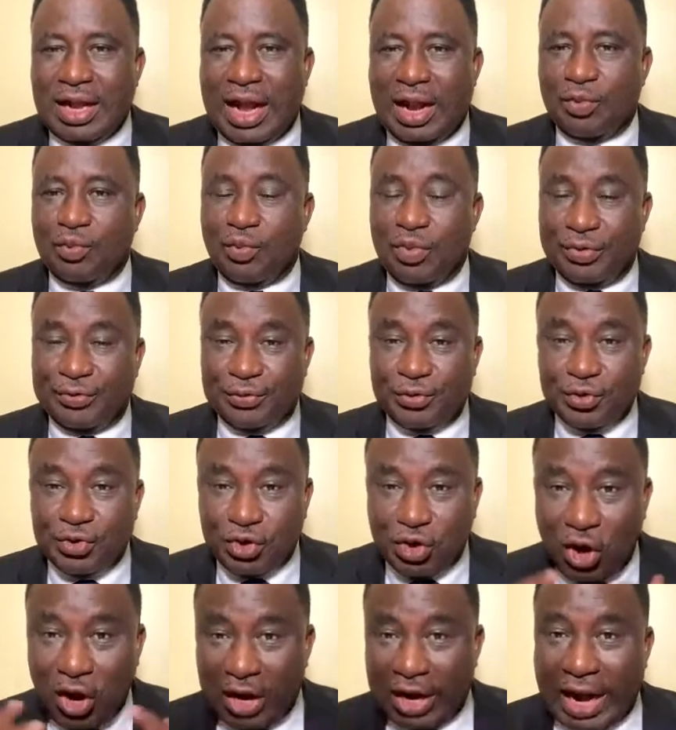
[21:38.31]
And if you
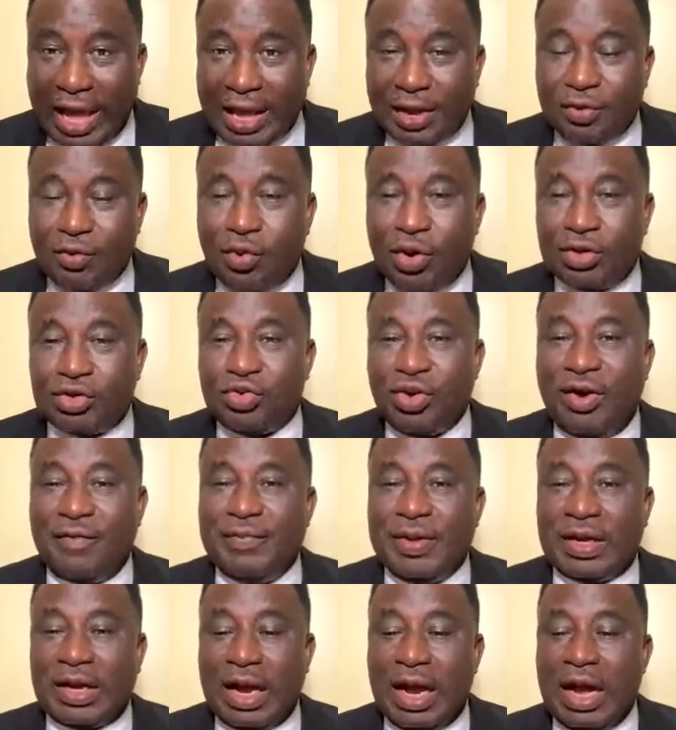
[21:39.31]
don't like what you have
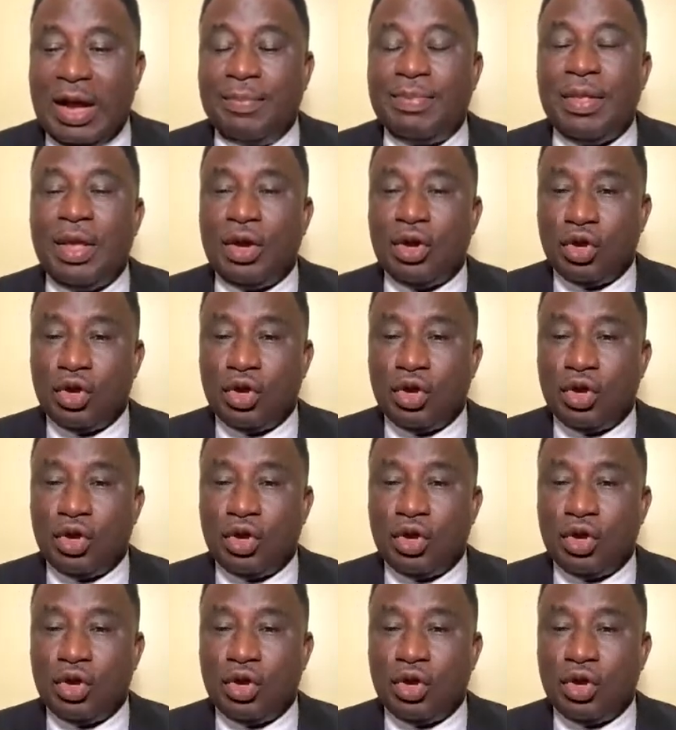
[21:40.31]
become,